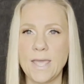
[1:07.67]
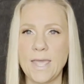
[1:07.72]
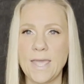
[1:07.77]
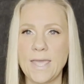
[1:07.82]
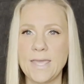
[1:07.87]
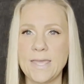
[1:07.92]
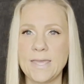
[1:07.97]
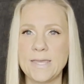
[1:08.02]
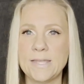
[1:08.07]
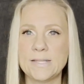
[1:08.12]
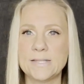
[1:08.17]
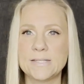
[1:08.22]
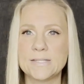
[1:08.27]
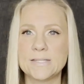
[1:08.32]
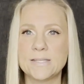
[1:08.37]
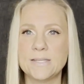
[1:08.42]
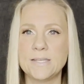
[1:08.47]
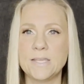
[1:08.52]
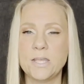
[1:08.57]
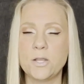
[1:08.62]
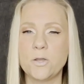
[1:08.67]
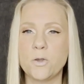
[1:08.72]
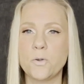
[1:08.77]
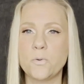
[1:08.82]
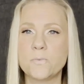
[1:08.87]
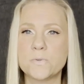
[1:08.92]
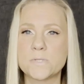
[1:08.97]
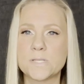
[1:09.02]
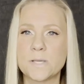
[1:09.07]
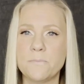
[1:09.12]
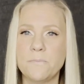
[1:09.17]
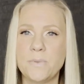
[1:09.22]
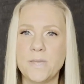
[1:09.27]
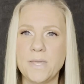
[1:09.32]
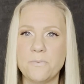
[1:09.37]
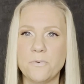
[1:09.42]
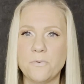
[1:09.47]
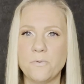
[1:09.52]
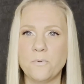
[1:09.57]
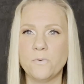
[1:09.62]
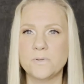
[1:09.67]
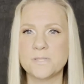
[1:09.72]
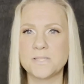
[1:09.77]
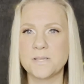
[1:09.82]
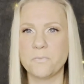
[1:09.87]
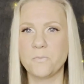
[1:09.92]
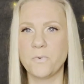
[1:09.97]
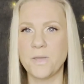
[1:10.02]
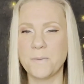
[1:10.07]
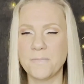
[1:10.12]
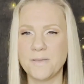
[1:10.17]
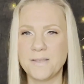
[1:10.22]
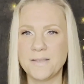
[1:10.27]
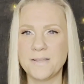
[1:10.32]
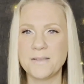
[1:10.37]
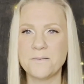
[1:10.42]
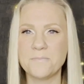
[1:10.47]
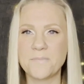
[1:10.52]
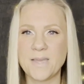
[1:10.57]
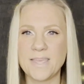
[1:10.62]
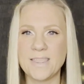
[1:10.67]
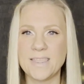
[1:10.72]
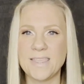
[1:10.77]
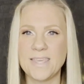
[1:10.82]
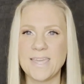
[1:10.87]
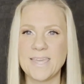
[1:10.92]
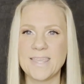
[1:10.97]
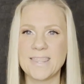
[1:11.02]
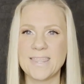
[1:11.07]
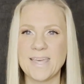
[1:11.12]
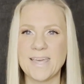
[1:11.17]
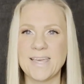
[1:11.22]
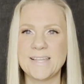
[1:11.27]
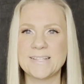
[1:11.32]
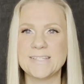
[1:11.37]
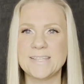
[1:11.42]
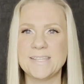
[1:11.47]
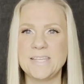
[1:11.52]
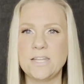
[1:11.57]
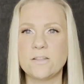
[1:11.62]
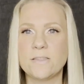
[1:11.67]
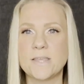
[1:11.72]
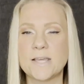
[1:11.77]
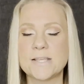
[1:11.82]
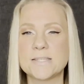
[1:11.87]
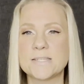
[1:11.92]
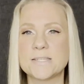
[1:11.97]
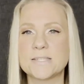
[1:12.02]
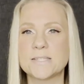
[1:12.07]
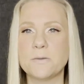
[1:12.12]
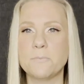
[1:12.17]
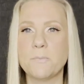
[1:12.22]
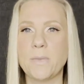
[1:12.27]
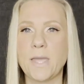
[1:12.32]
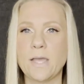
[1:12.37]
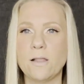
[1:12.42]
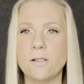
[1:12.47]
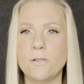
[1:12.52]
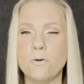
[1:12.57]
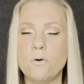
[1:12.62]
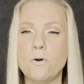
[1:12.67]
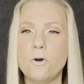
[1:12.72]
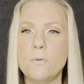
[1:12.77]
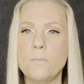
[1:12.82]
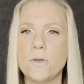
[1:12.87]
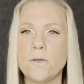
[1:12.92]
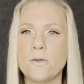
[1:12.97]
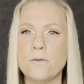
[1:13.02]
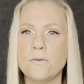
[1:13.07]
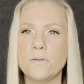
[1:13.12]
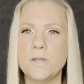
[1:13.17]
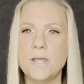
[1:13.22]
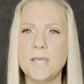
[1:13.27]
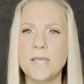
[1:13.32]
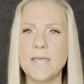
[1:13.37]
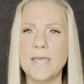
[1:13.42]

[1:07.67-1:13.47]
And, some women may think that, that's just a male hormone.